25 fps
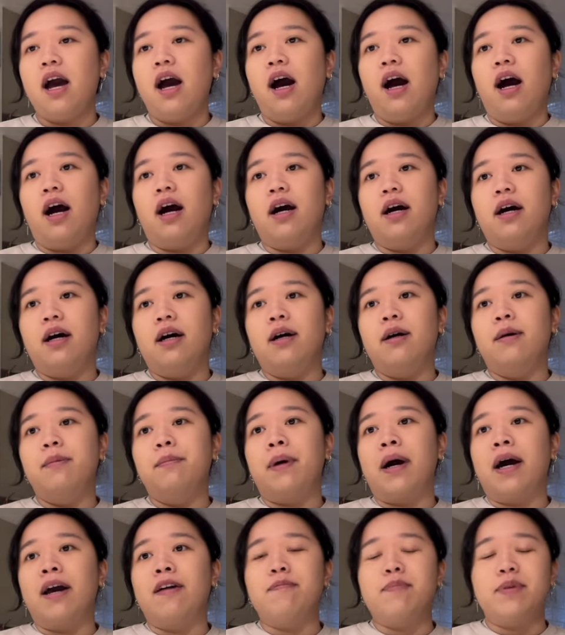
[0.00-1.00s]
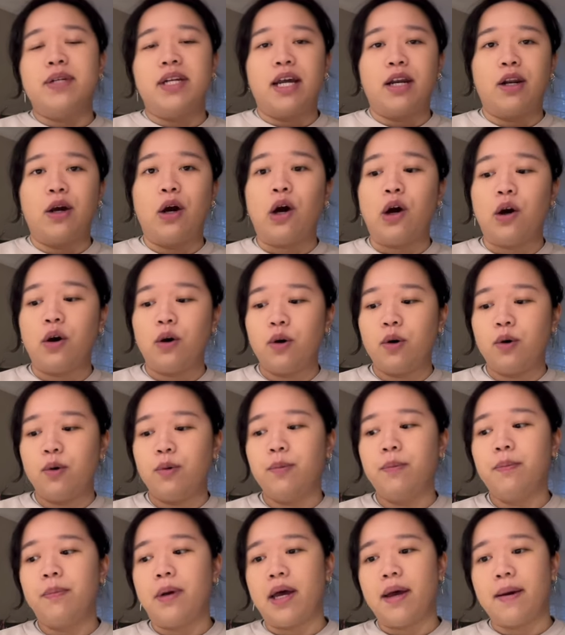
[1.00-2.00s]
I've been at
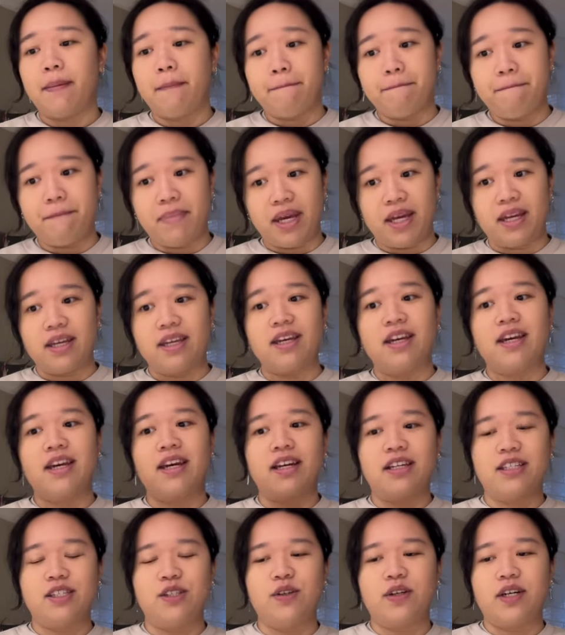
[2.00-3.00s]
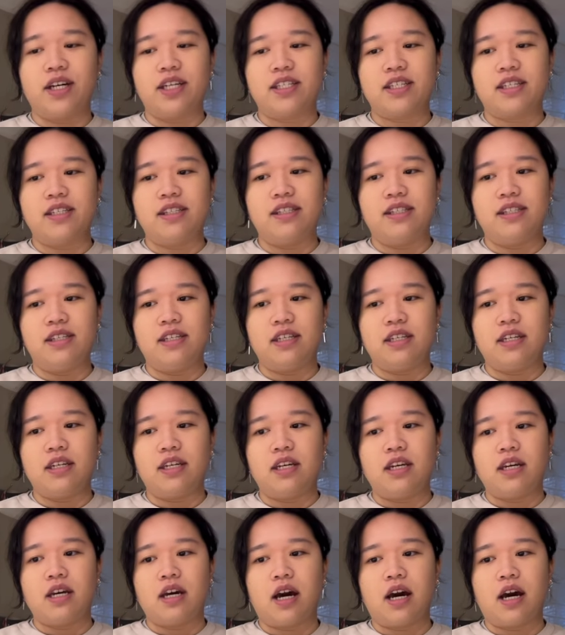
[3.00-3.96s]
home baking, as you guys can see.